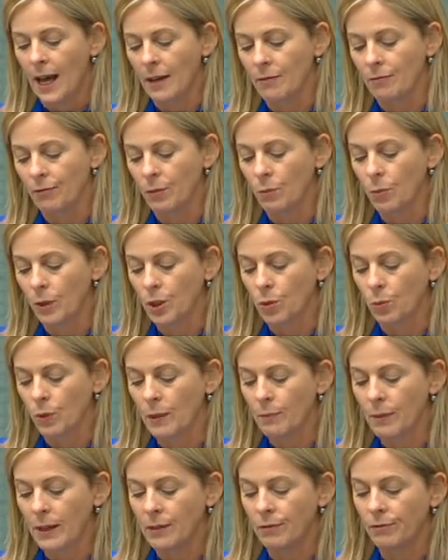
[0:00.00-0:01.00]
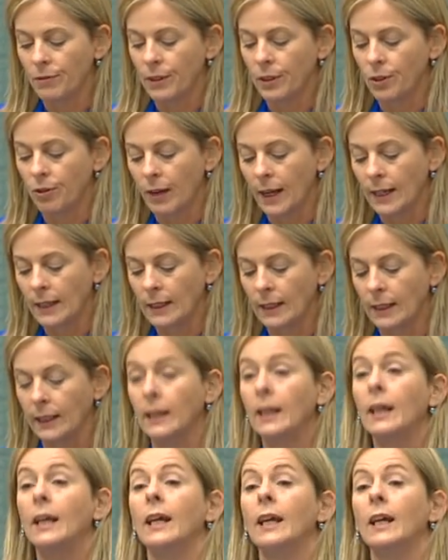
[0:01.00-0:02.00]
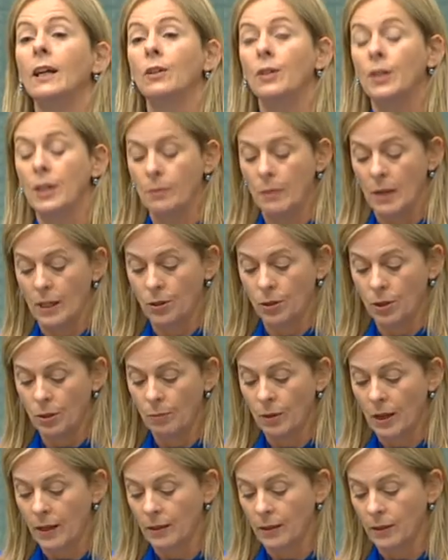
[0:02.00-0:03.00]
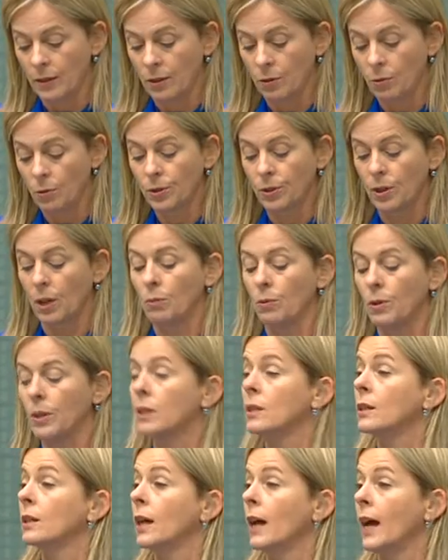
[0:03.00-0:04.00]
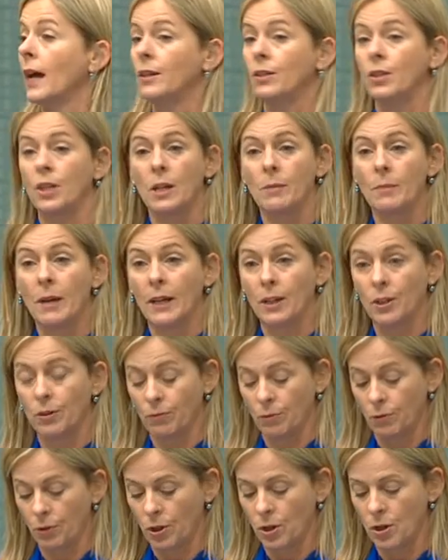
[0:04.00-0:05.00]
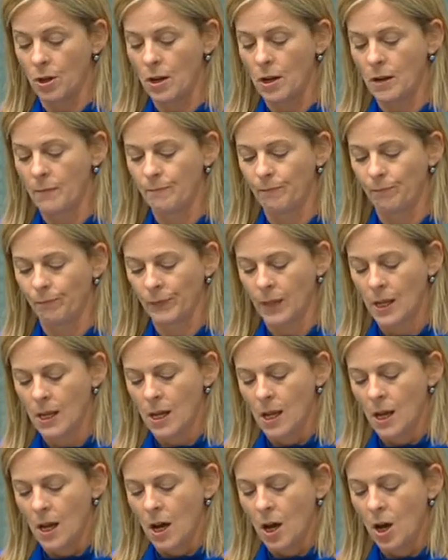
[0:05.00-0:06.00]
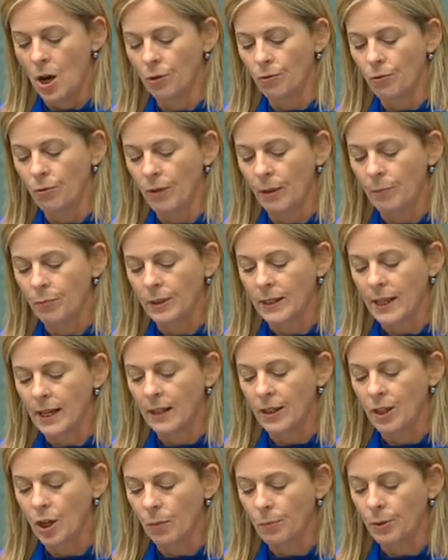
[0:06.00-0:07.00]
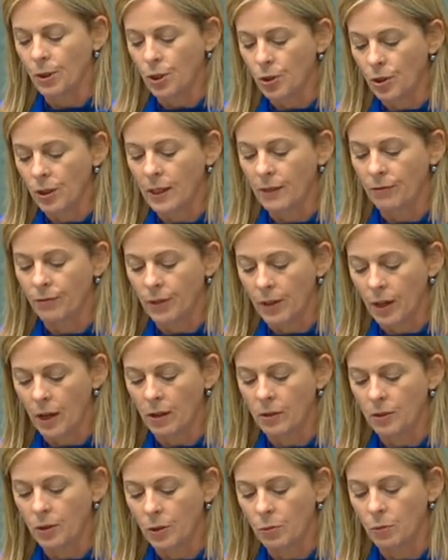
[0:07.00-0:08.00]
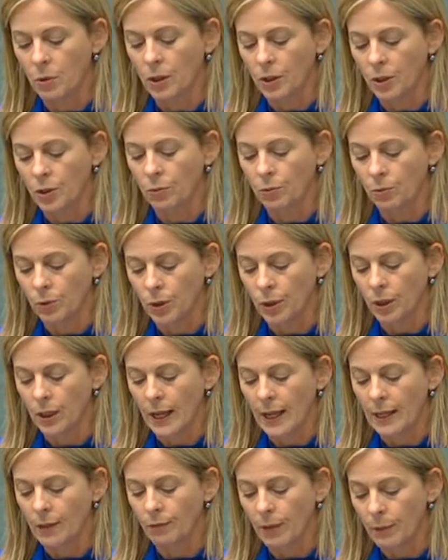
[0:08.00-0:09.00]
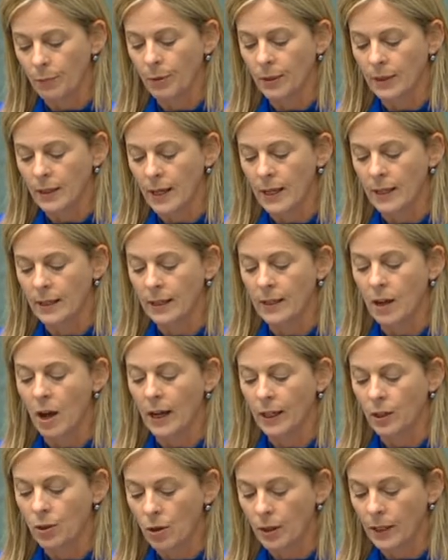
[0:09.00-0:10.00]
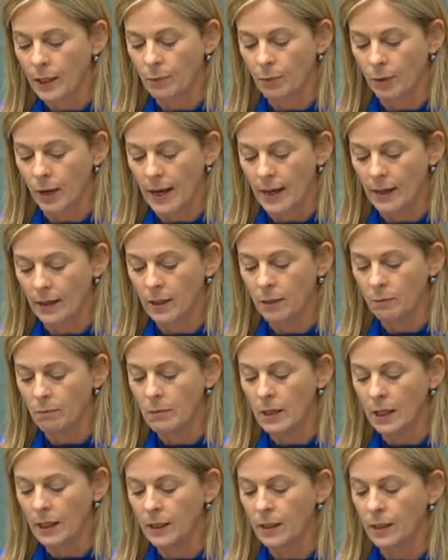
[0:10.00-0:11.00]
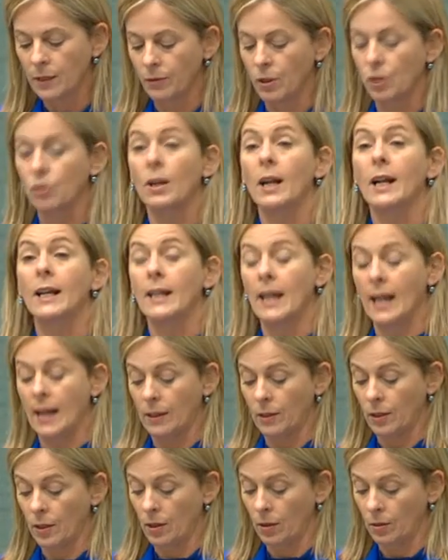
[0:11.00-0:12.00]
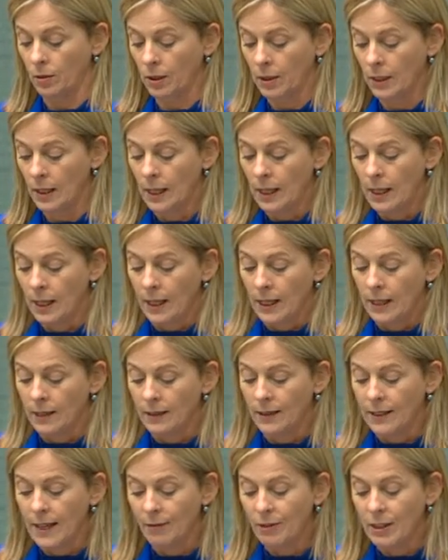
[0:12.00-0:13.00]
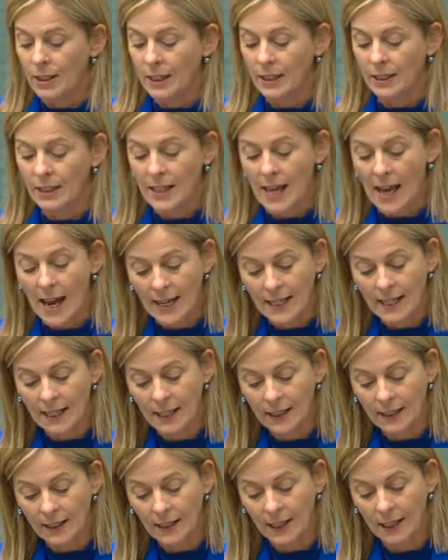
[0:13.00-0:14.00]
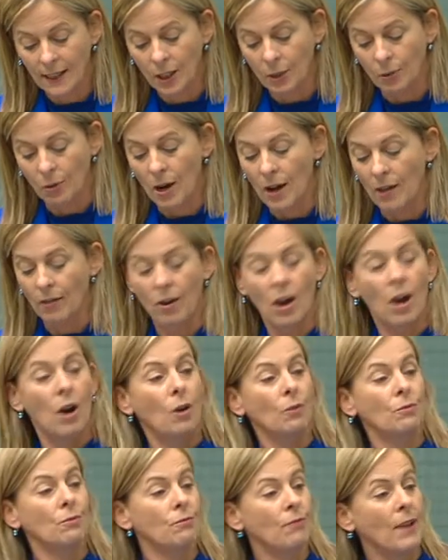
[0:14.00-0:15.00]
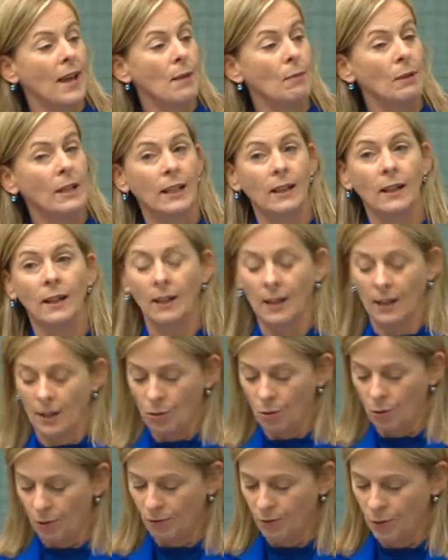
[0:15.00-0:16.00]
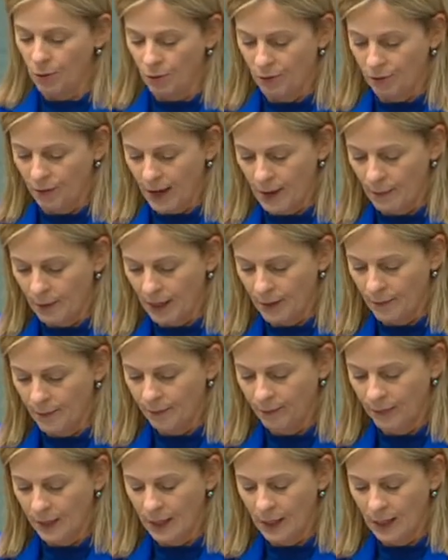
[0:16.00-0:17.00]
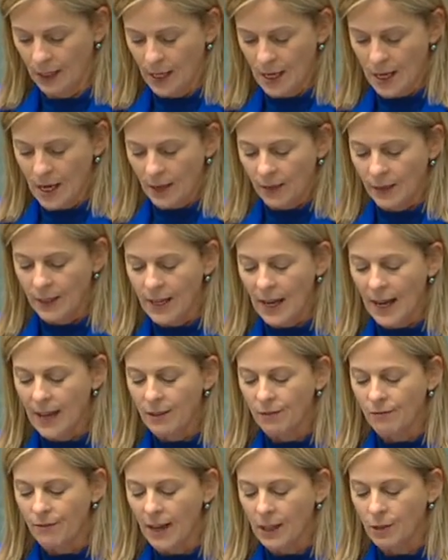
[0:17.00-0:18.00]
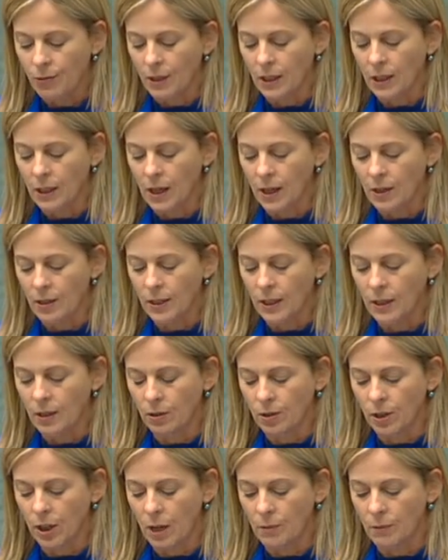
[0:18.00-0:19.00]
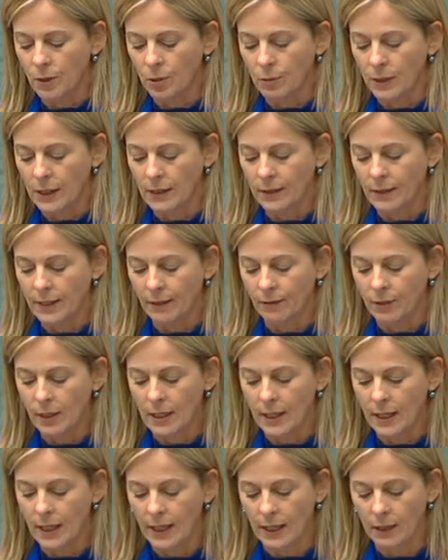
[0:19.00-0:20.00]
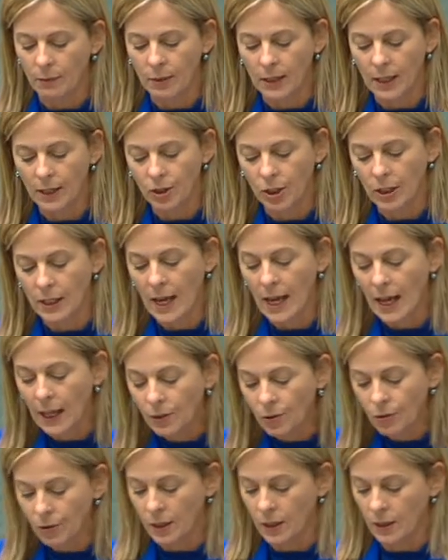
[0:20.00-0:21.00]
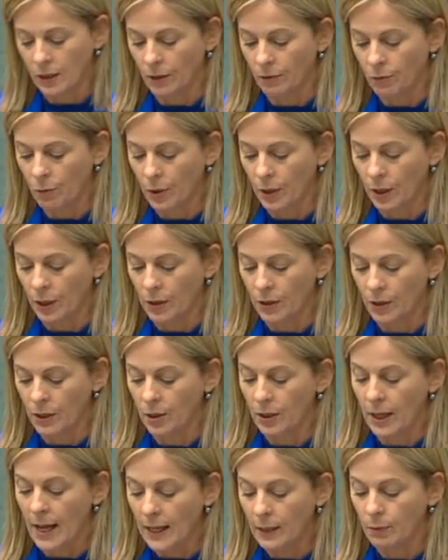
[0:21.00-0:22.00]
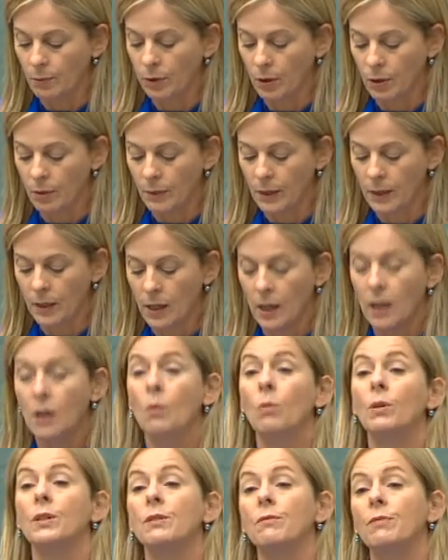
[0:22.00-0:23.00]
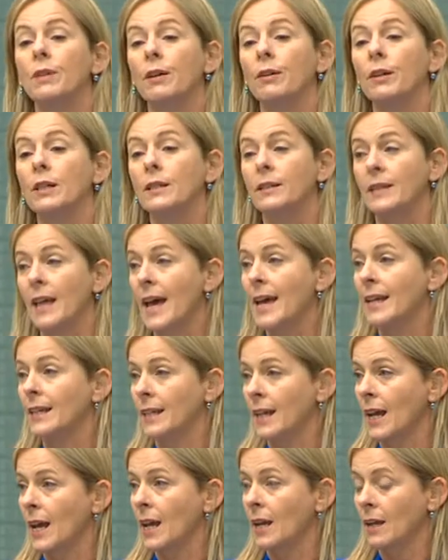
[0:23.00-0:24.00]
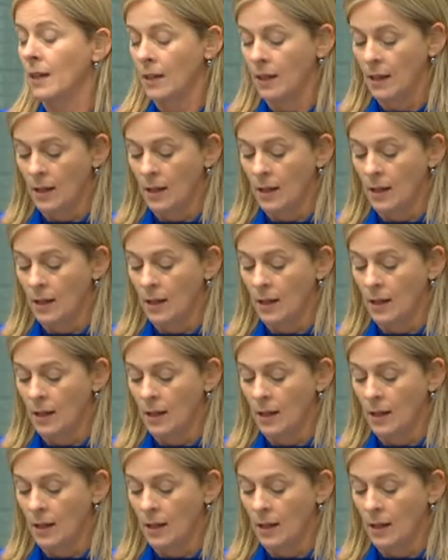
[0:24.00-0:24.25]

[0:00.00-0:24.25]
from which we benefited greatly, including my two brothers who also worked at GMH for a time. Holden represented the opportunity for those who wanted to work, and it represented an iconic brand to millions of Australian households. In the 70s and the 80s, you were either a Holden family or a Ford family. The day the factory closed in October 2017, plunging hundreds of workers into unemployment, was a very sad day